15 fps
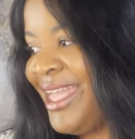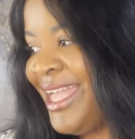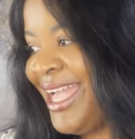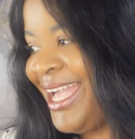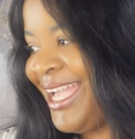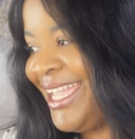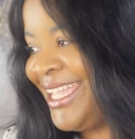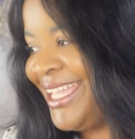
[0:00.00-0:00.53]

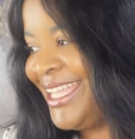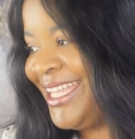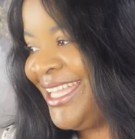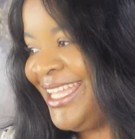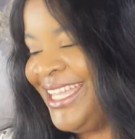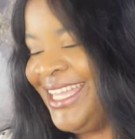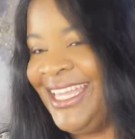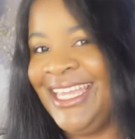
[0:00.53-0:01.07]
Hi,
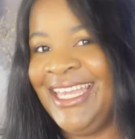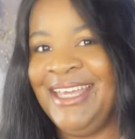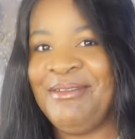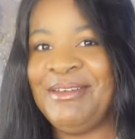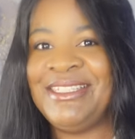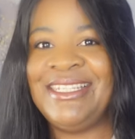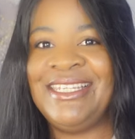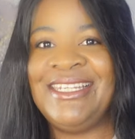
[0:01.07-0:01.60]

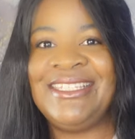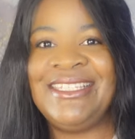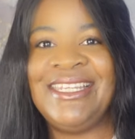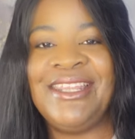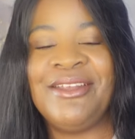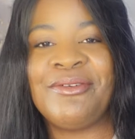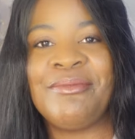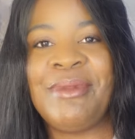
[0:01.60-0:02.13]
my son is in
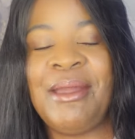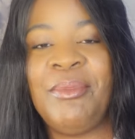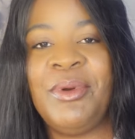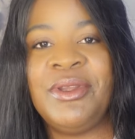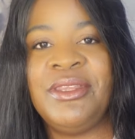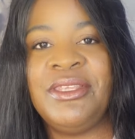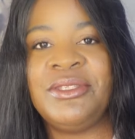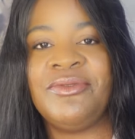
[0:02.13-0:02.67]
the room. I
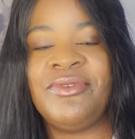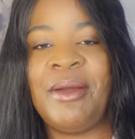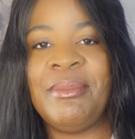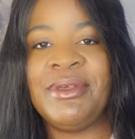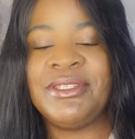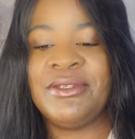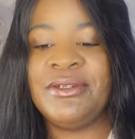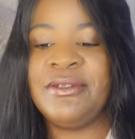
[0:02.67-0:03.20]
bought this off
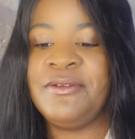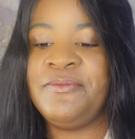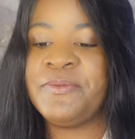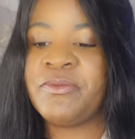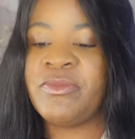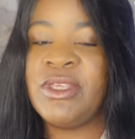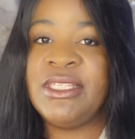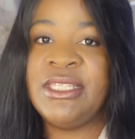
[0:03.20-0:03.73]
Amazon.
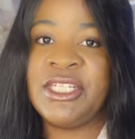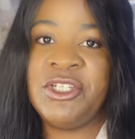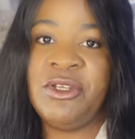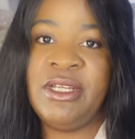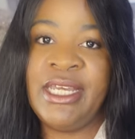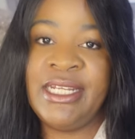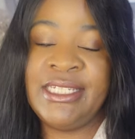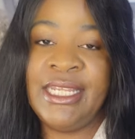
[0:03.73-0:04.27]
It's
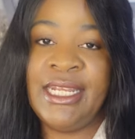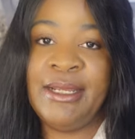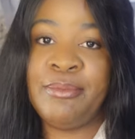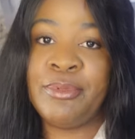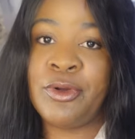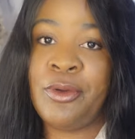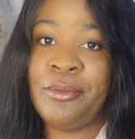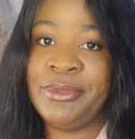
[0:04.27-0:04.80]
actually a
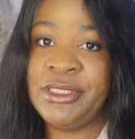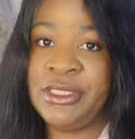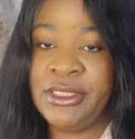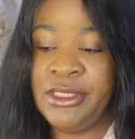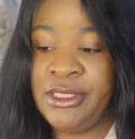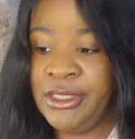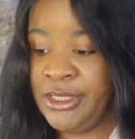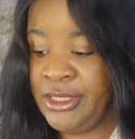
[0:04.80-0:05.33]

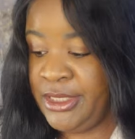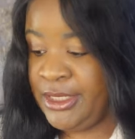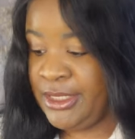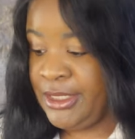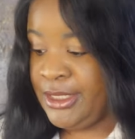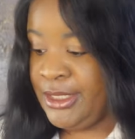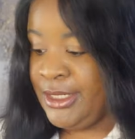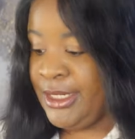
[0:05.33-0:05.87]
teleprompter.
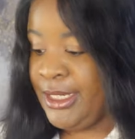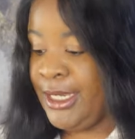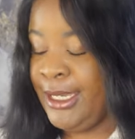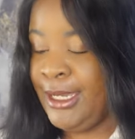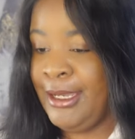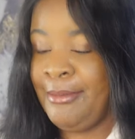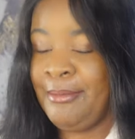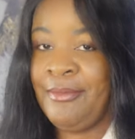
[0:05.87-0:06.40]

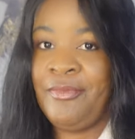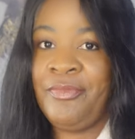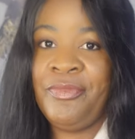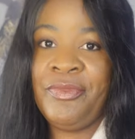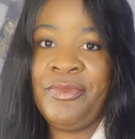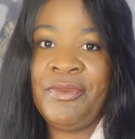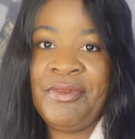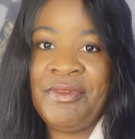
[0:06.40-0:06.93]
Um,
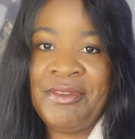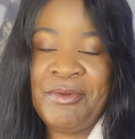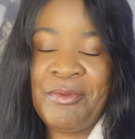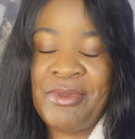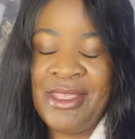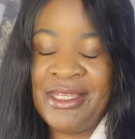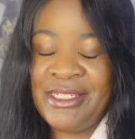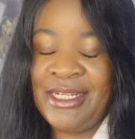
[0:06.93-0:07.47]

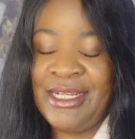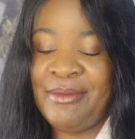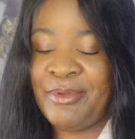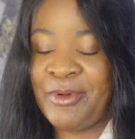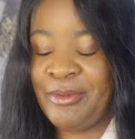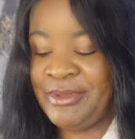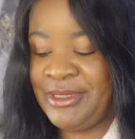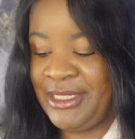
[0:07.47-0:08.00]
with a
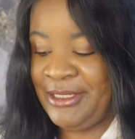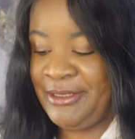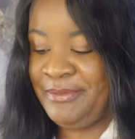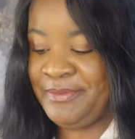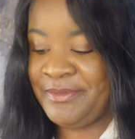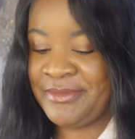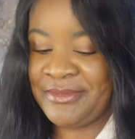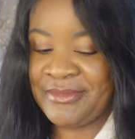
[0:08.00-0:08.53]
teleprompter,
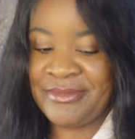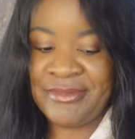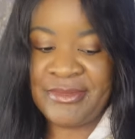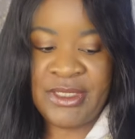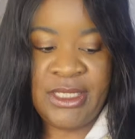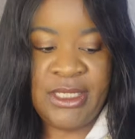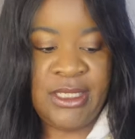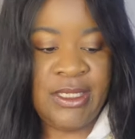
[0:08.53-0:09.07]

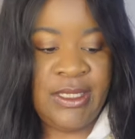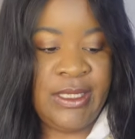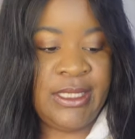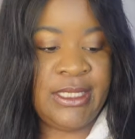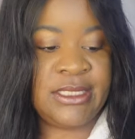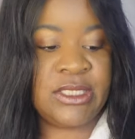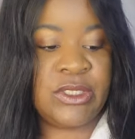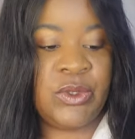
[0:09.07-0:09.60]

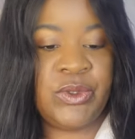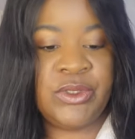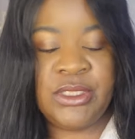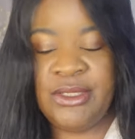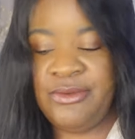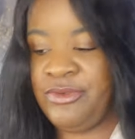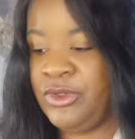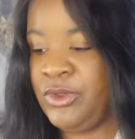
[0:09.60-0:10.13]
it's good
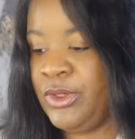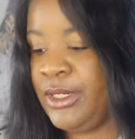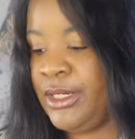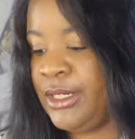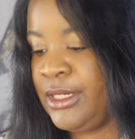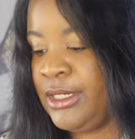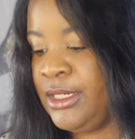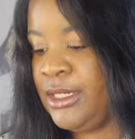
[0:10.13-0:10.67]
if you
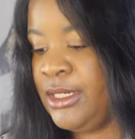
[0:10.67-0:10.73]
are